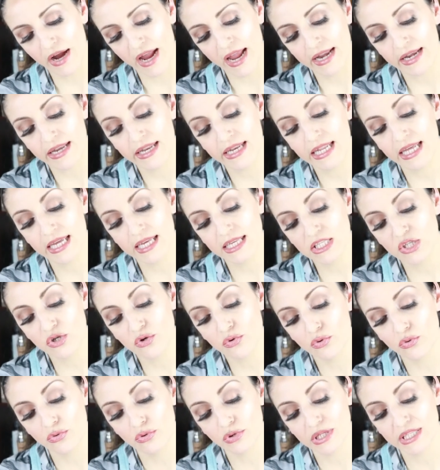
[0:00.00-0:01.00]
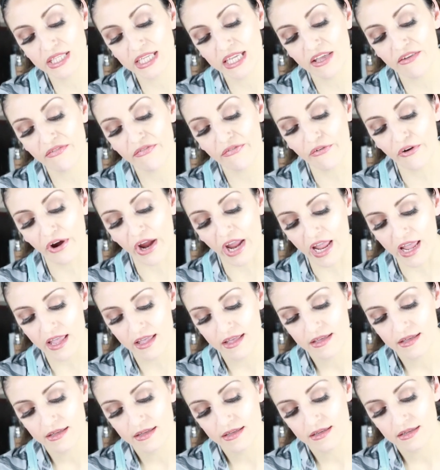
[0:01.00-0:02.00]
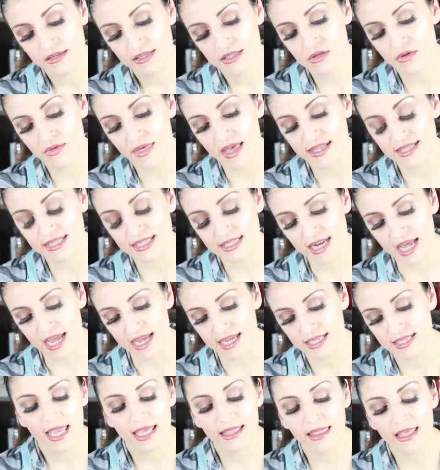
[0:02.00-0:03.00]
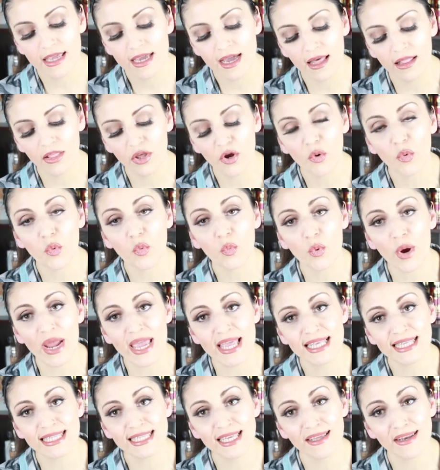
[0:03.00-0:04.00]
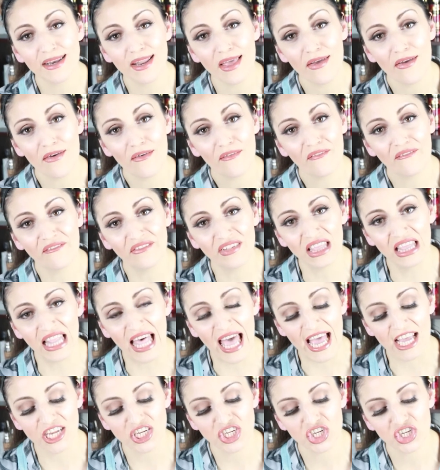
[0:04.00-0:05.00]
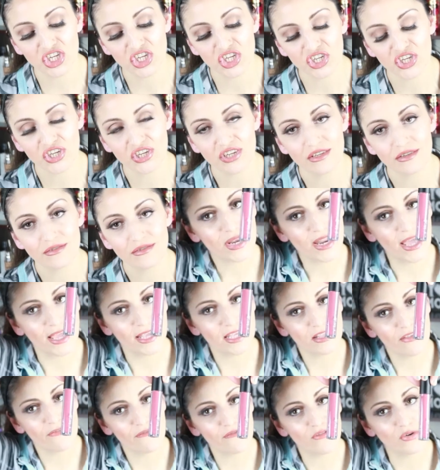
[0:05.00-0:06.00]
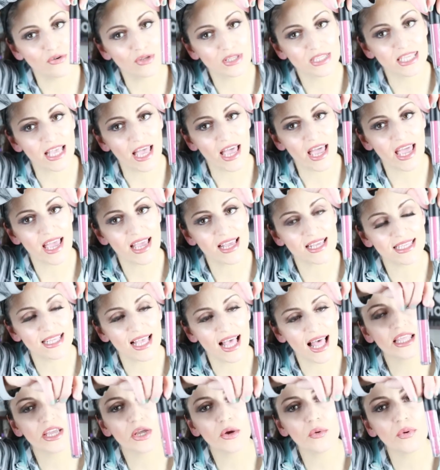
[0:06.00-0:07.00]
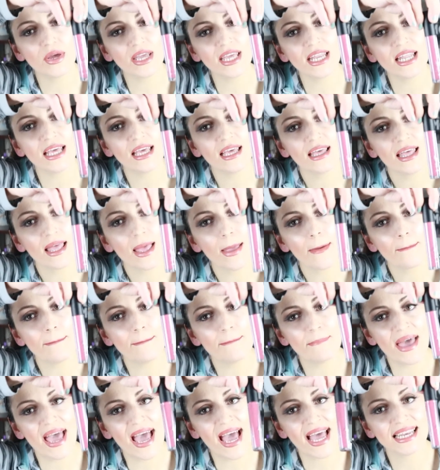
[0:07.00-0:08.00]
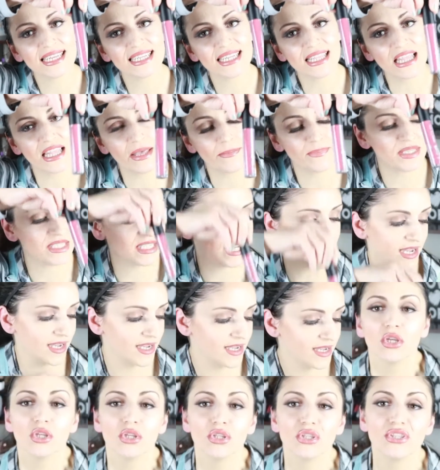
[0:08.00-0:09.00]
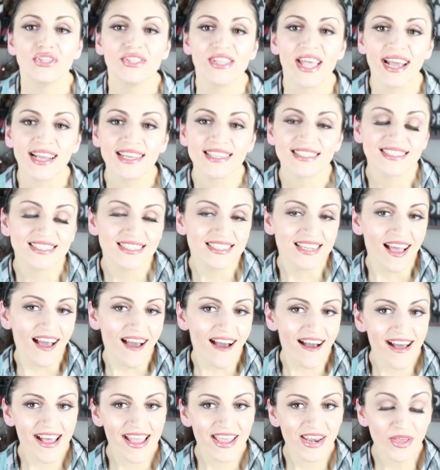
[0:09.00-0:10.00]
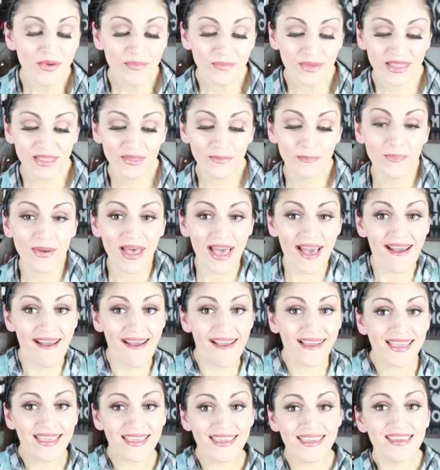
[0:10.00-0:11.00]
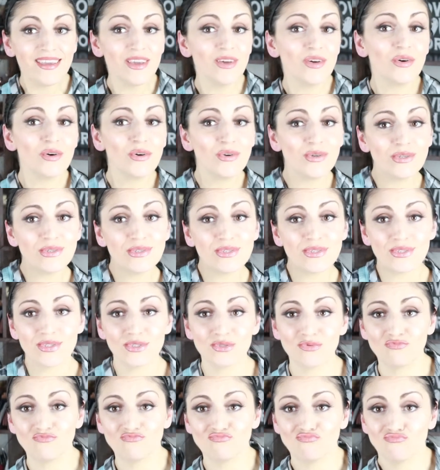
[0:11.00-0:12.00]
and it is cruelty free. So that's nice. In the color Raisin Flesh. Nice full size liquid matte lipstick. Next item in the bag is